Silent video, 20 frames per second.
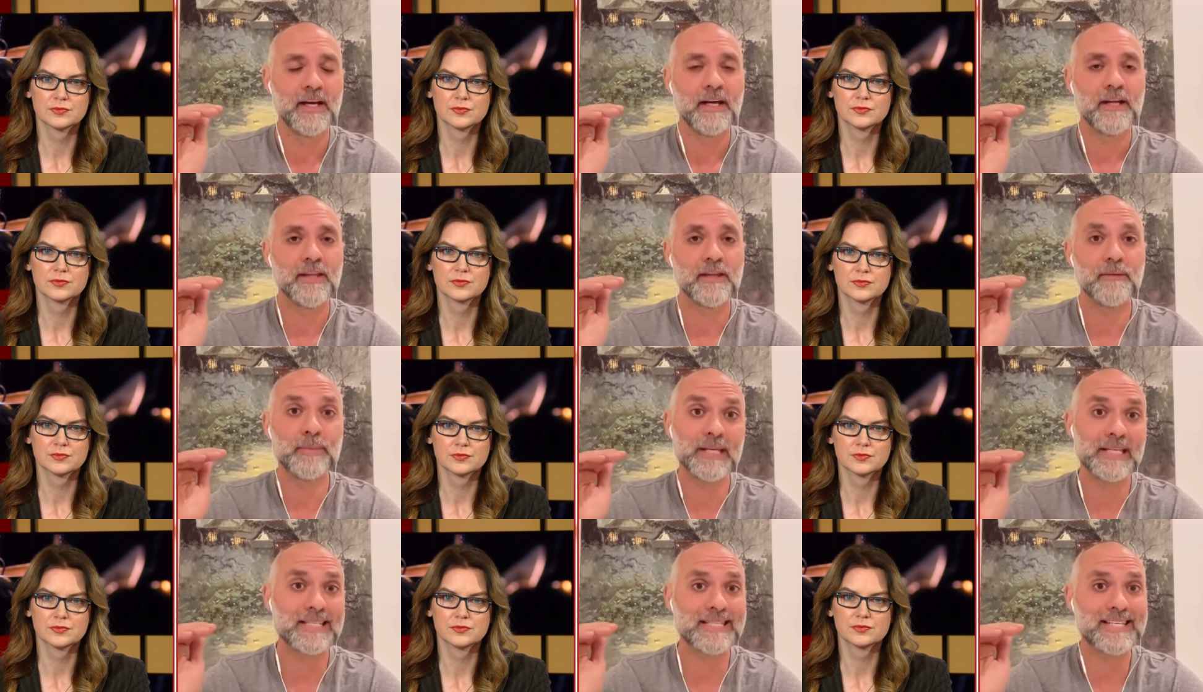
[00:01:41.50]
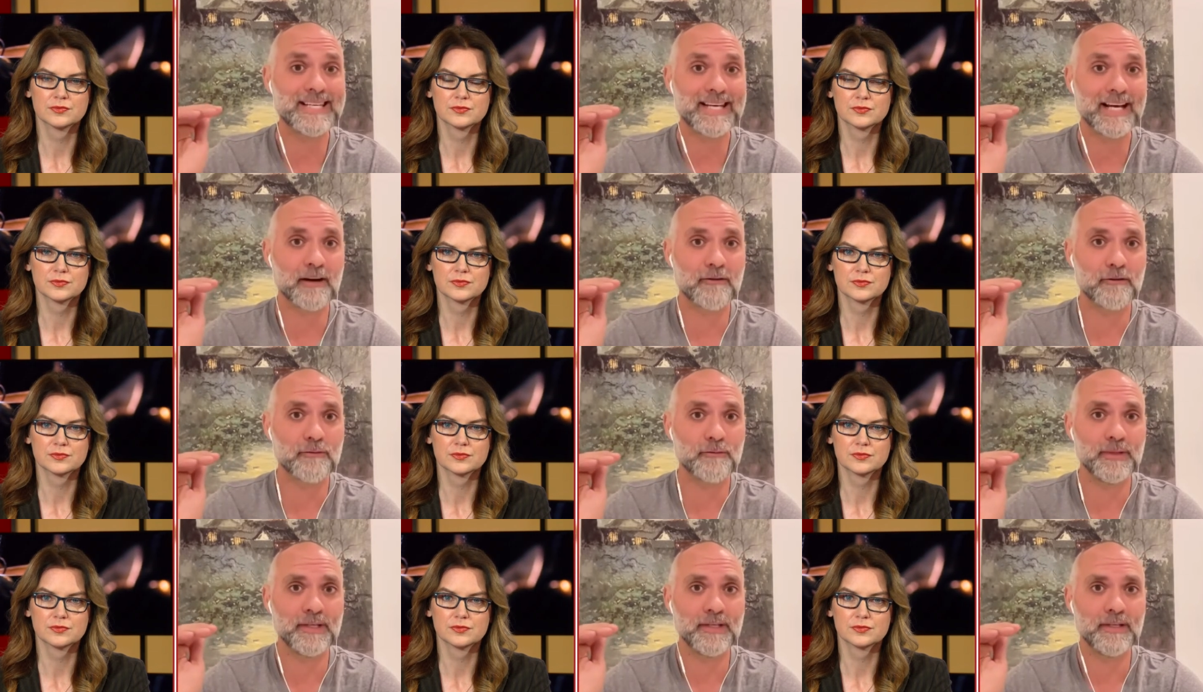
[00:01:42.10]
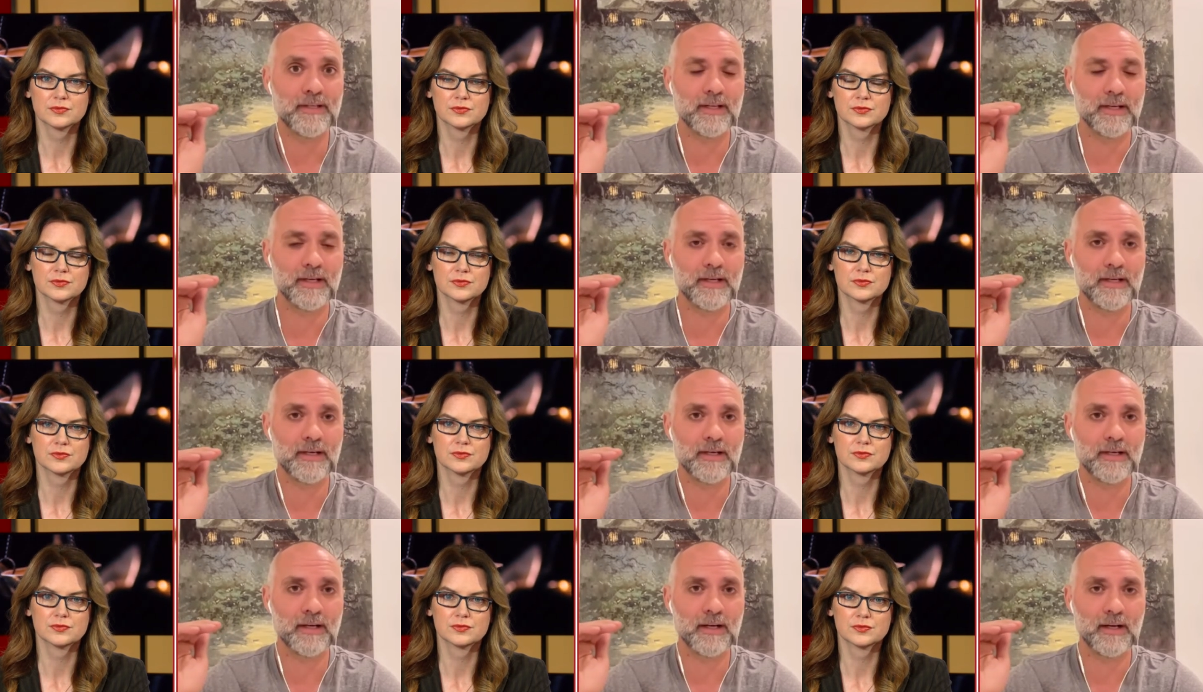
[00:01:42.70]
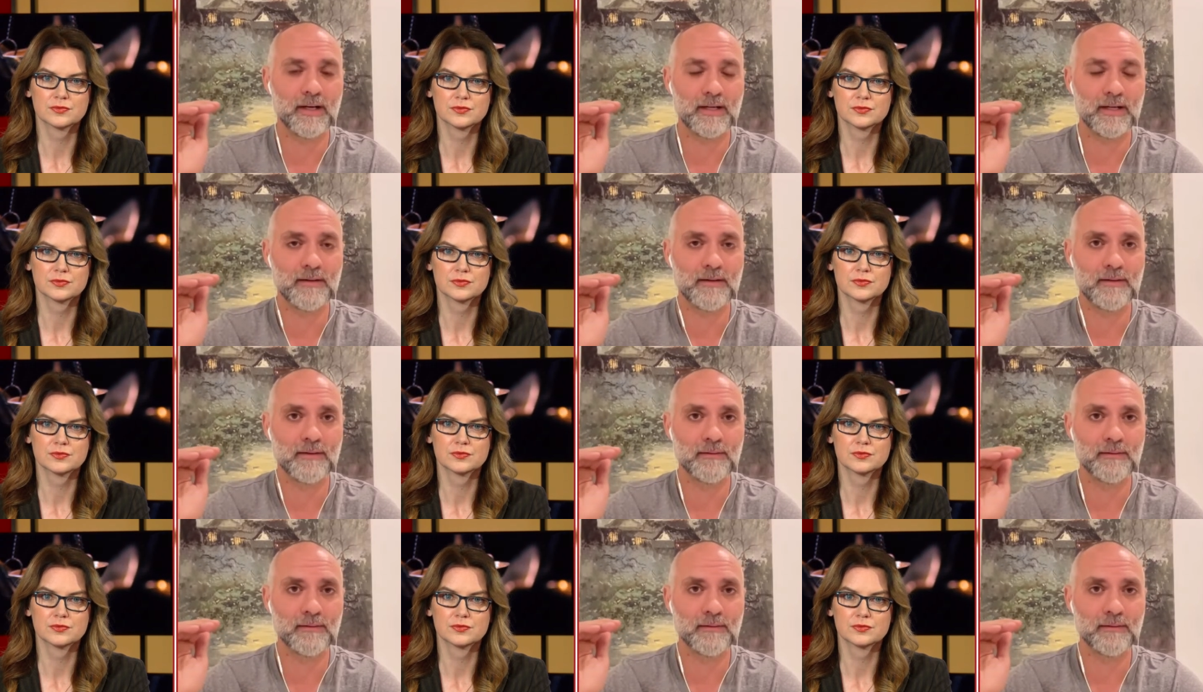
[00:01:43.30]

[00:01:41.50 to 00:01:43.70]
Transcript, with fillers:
Speaker 1: the bc government uh, uh, uh,